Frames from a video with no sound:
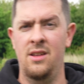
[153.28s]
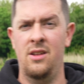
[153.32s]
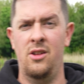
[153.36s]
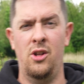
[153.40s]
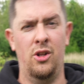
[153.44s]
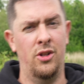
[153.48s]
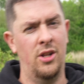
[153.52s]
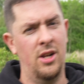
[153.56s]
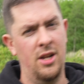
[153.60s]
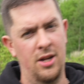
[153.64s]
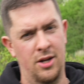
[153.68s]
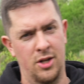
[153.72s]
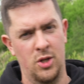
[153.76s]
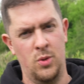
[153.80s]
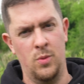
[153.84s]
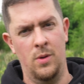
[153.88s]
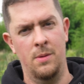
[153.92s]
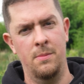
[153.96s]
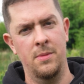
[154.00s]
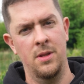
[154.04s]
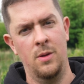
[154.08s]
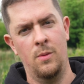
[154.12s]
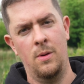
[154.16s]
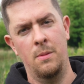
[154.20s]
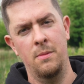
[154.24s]
not the last one,
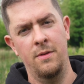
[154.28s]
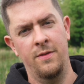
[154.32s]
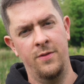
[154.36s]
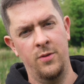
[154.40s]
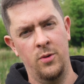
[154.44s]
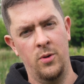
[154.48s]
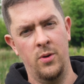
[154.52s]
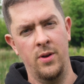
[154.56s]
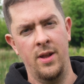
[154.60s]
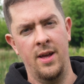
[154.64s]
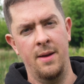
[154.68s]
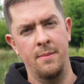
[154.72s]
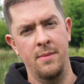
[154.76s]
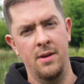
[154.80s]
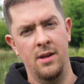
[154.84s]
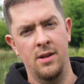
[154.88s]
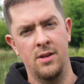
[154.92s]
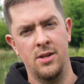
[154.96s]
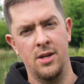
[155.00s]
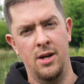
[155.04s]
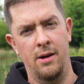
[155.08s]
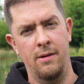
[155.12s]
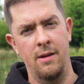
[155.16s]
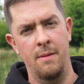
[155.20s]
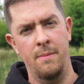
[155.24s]
but the one before that, me and
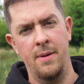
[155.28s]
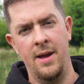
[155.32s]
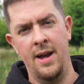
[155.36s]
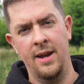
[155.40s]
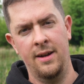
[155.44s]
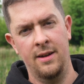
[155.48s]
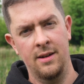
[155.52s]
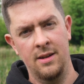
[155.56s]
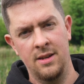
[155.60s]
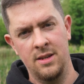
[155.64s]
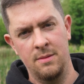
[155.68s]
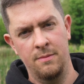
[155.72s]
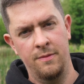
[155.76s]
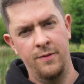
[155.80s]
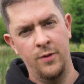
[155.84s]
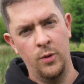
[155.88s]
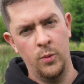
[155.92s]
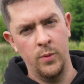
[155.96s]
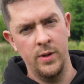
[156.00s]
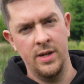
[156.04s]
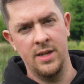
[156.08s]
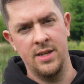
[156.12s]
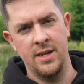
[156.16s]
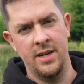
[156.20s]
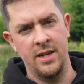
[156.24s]
Tony banged in some
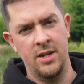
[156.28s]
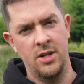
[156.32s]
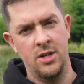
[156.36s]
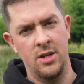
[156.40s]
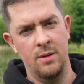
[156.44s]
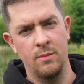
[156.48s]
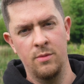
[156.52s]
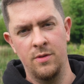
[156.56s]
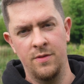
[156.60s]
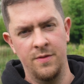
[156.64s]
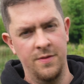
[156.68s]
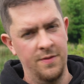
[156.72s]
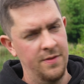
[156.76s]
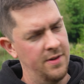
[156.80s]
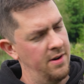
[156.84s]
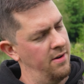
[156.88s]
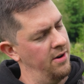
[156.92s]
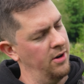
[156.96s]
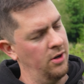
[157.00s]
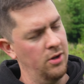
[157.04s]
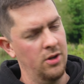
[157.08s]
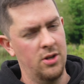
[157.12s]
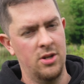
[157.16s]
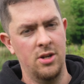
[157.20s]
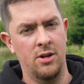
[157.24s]
40s each. It was very good